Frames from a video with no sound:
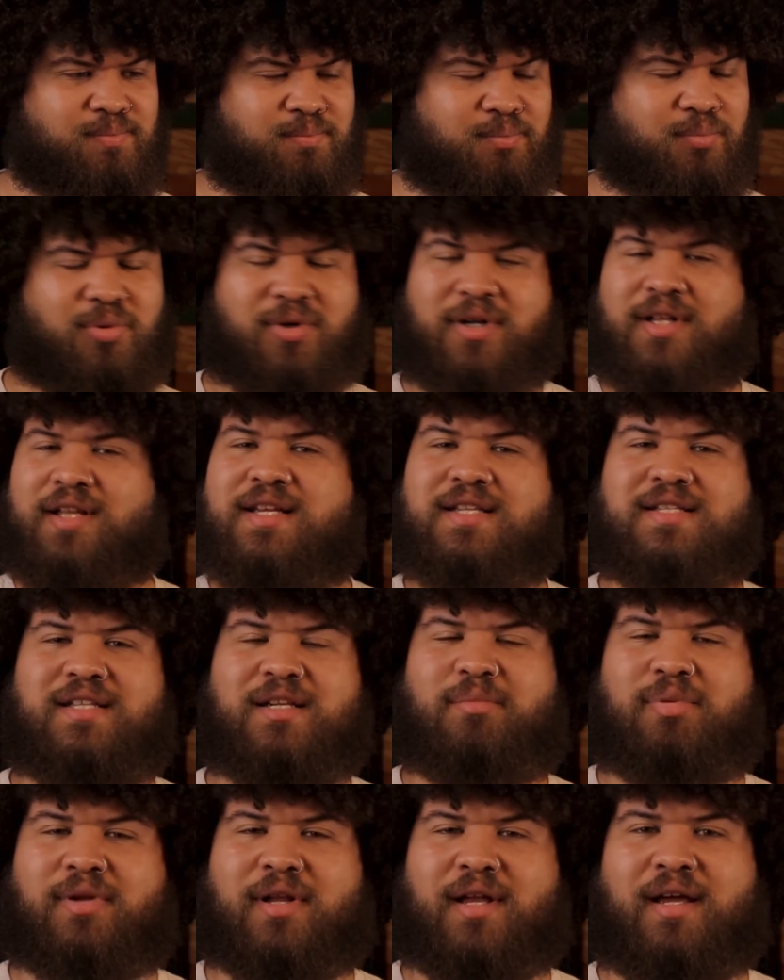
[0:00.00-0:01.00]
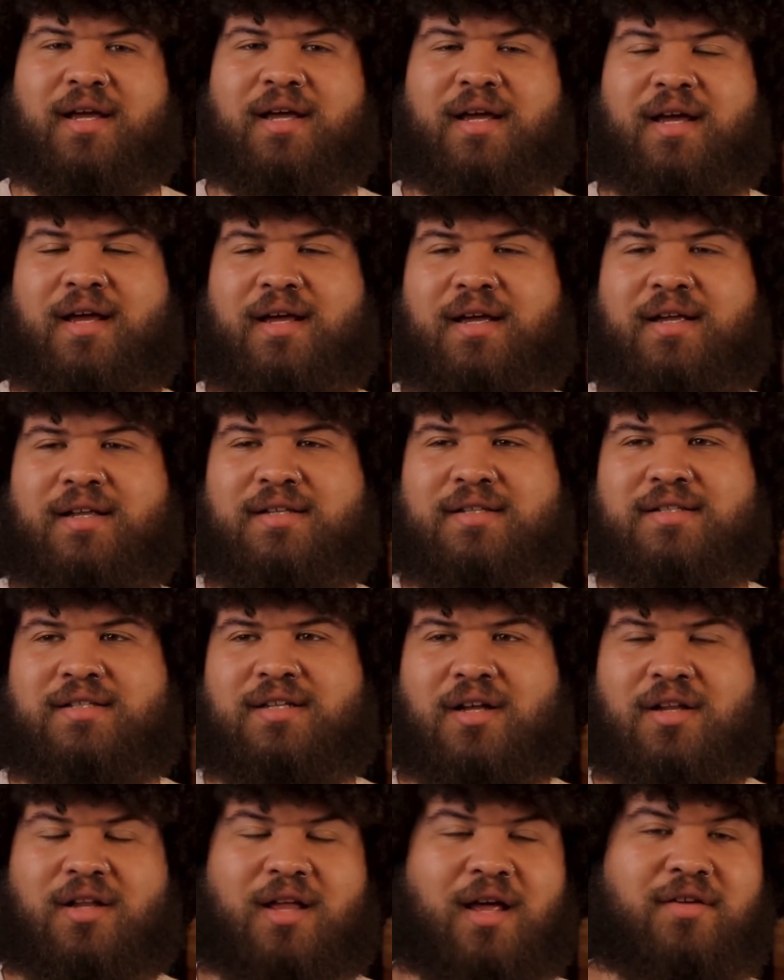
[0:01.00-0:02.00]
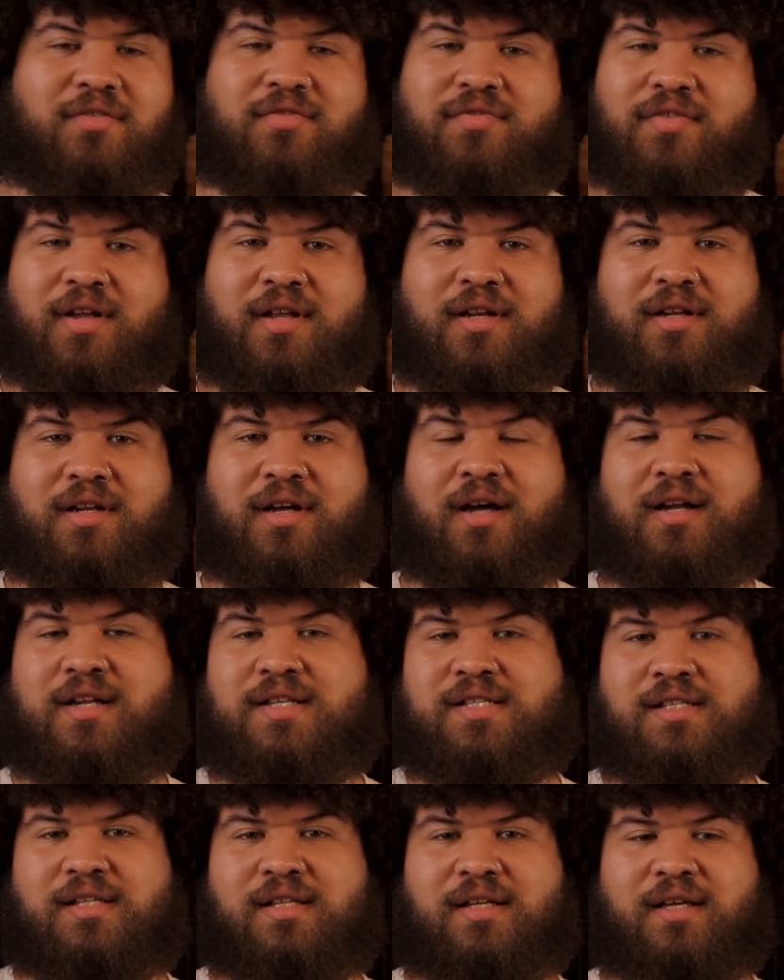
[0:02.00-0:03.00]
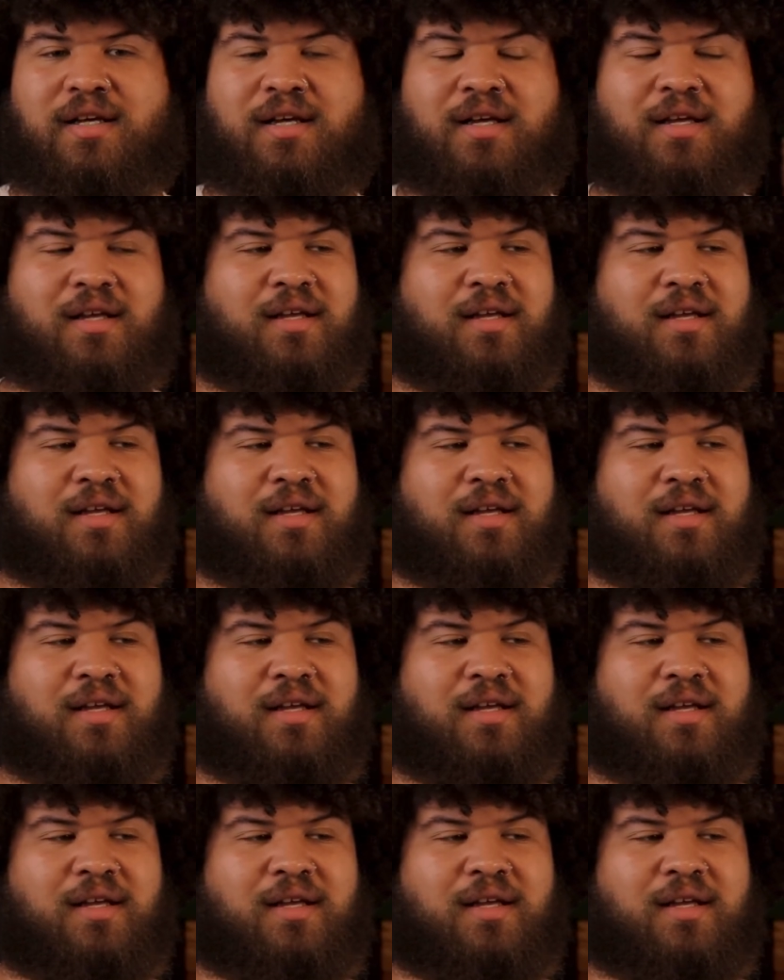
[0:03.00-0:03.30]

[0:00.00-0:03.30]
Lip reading: pretty easy to play and a lot of fun, honestly.